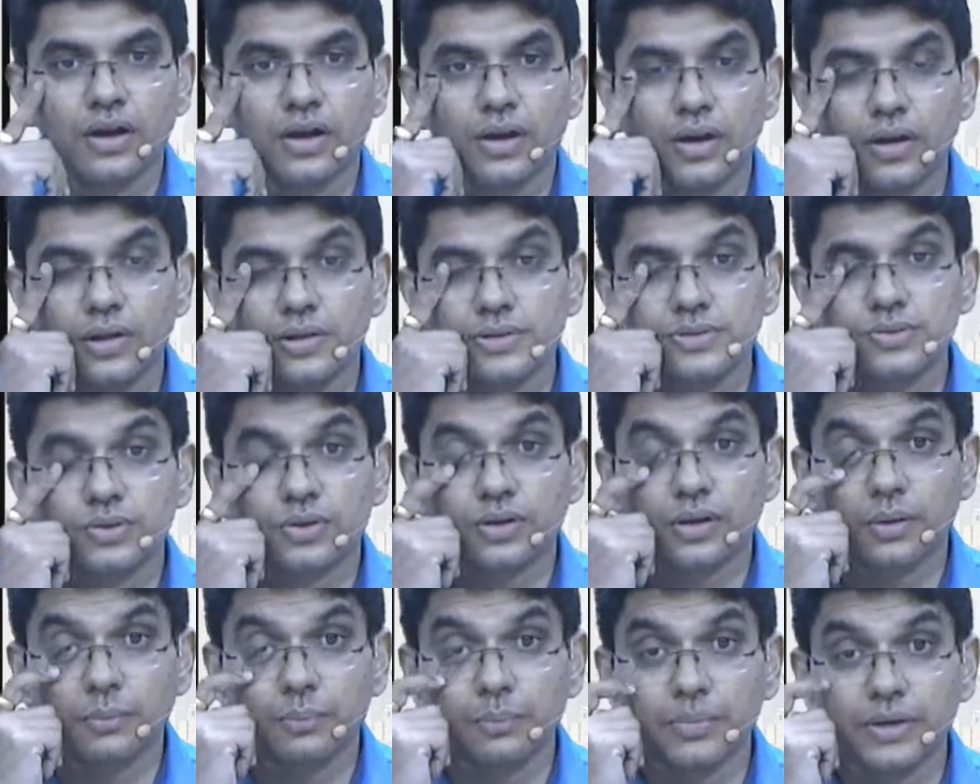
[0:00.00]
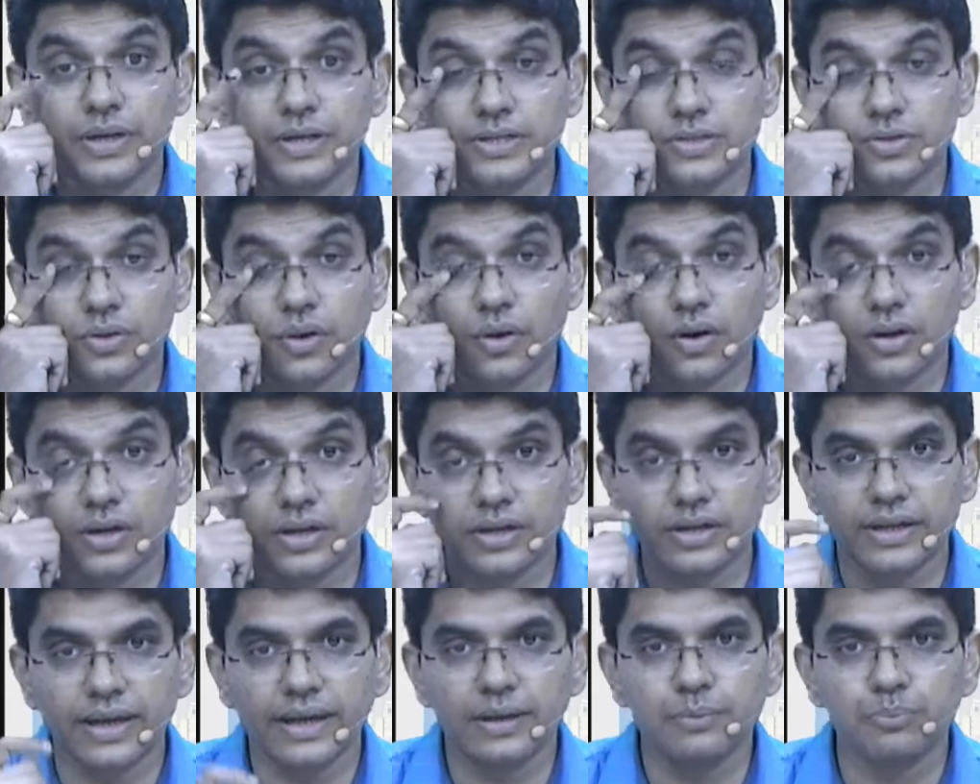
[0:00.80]
Also completes
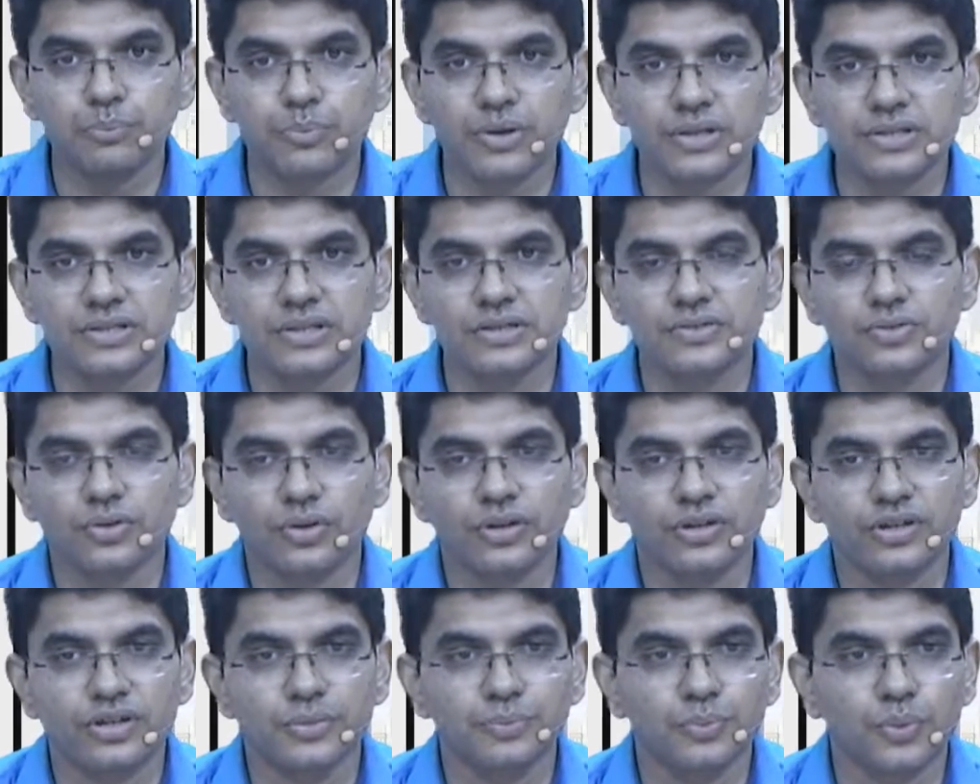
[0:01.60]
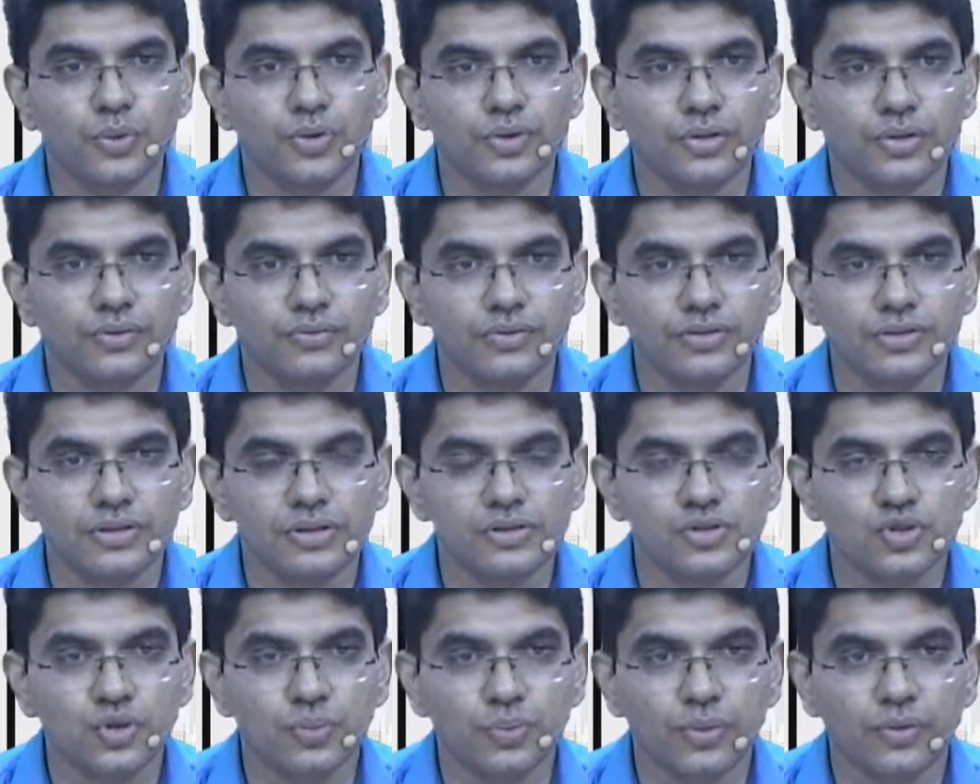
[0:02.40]
audit and presents audit report, which
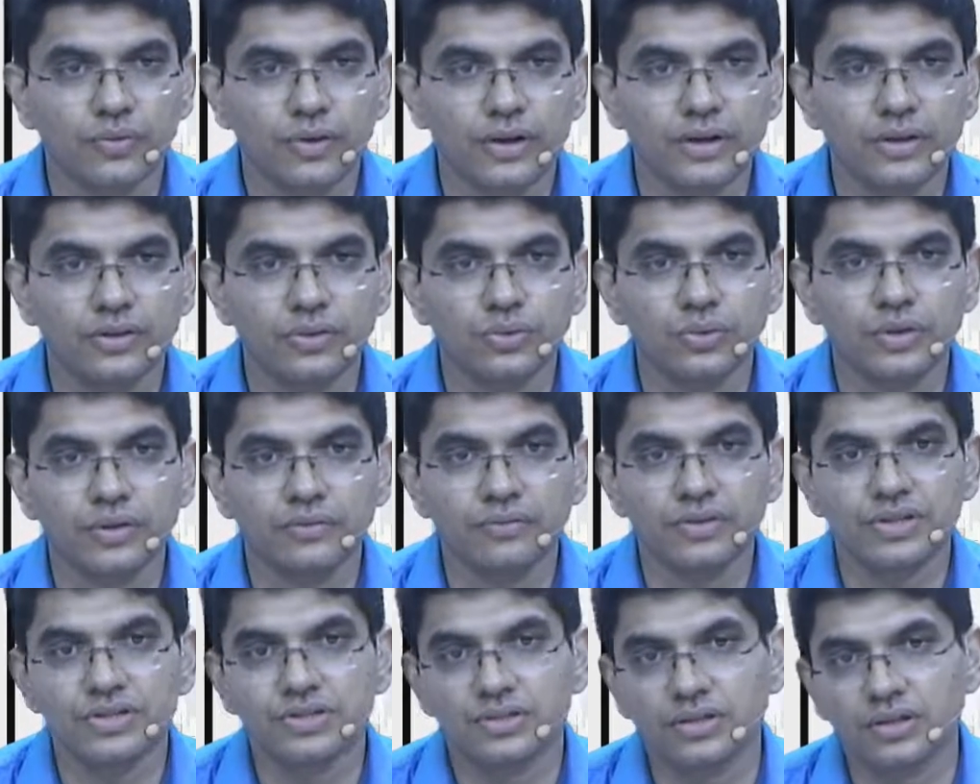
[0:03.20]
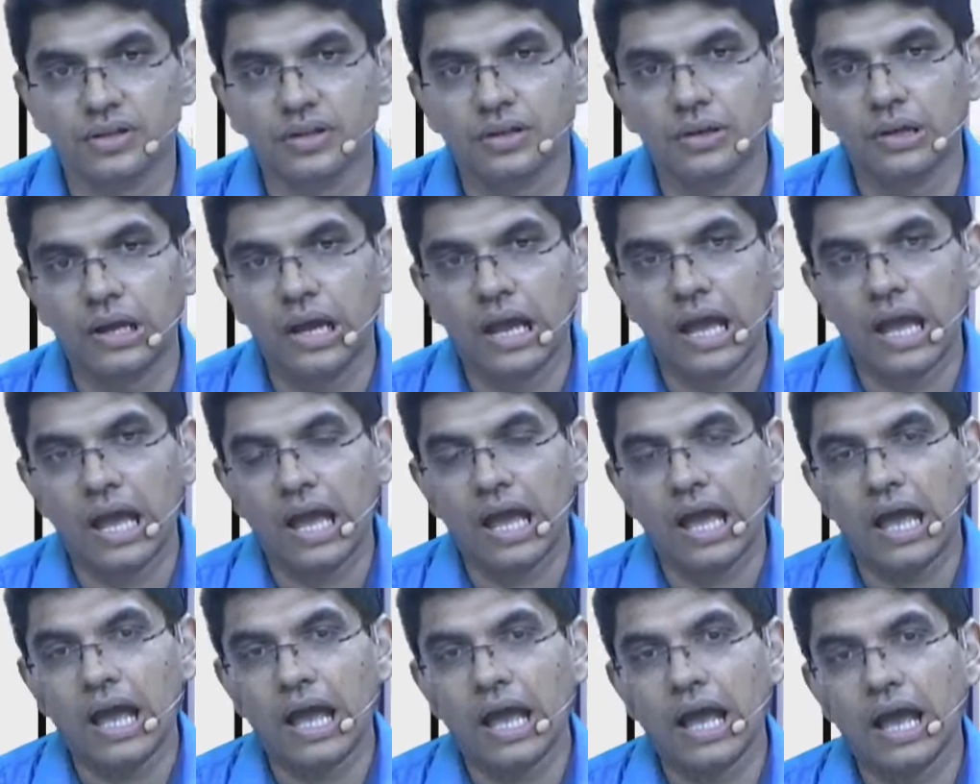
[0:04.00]
also provided to investor.
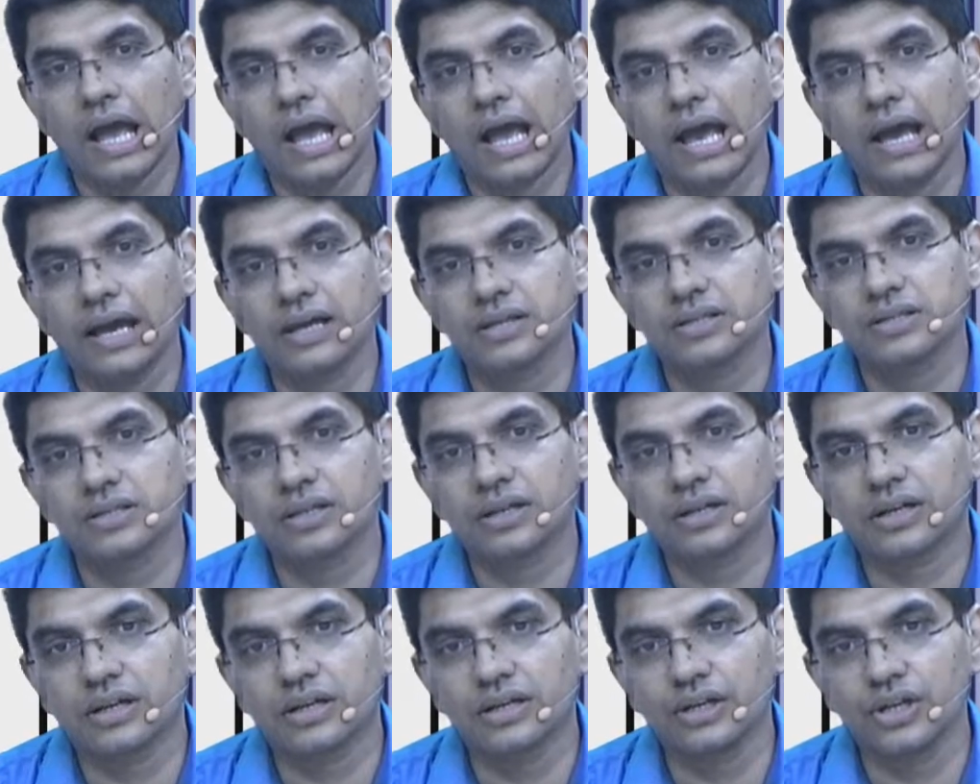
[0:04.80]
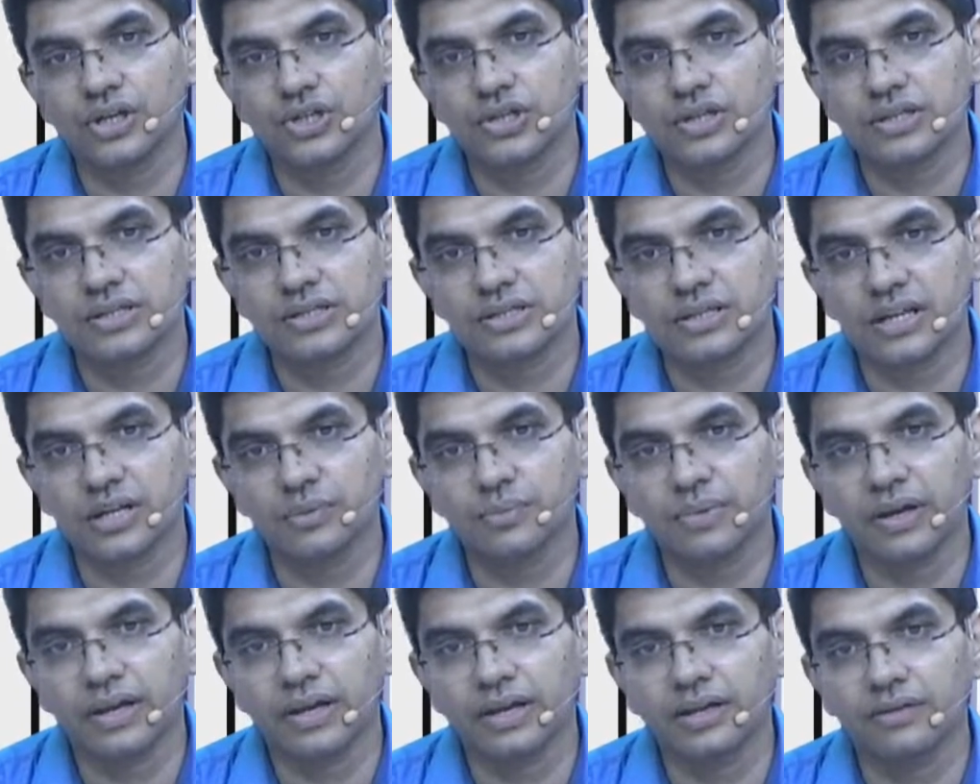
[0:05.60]
Has the condition set
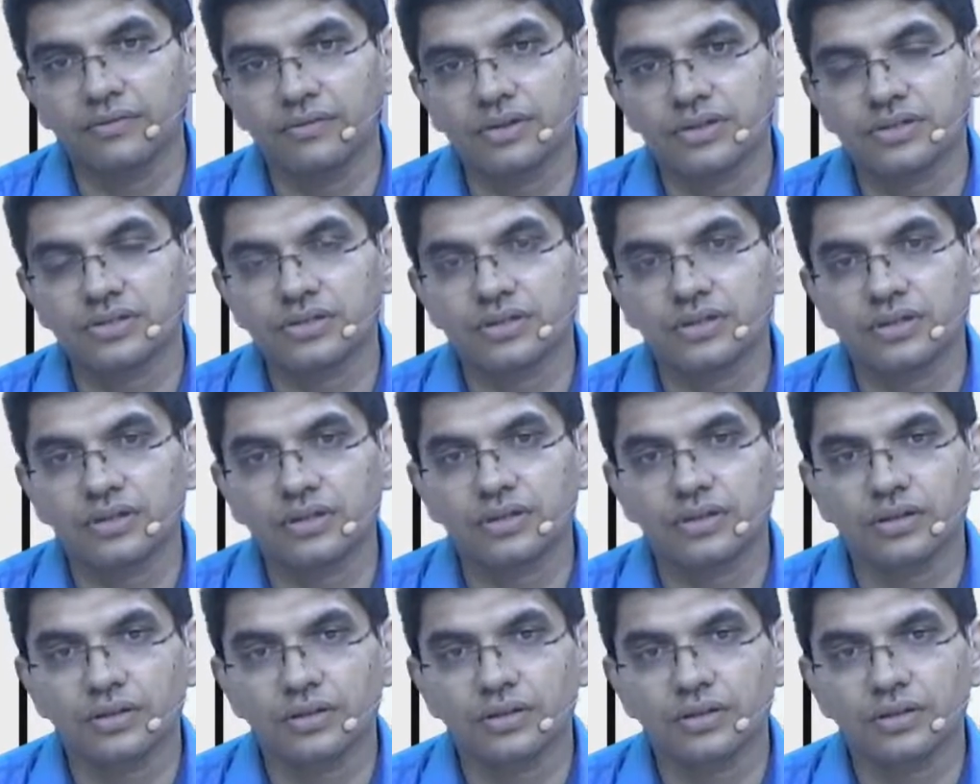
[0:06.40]
by investor